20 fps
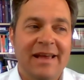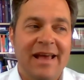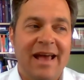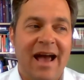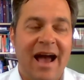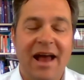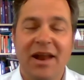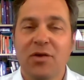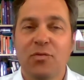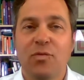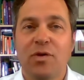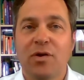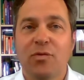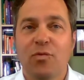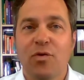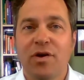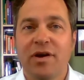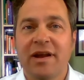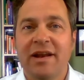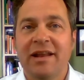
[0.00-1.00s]
I didn't want to
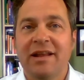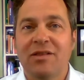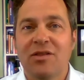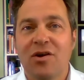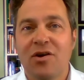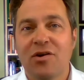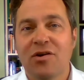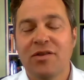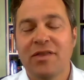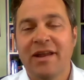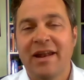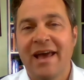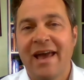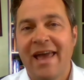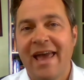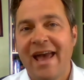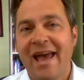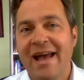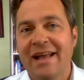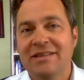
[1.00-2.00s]
work any longer than I
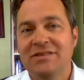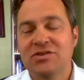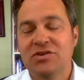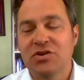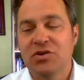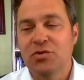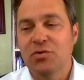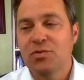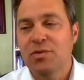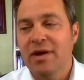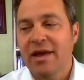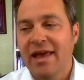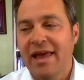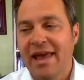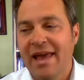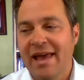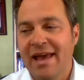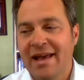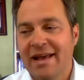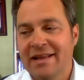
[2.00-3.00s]
had to,
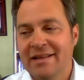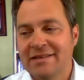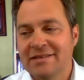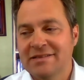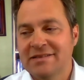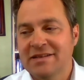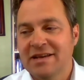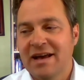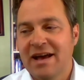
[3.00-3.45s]
and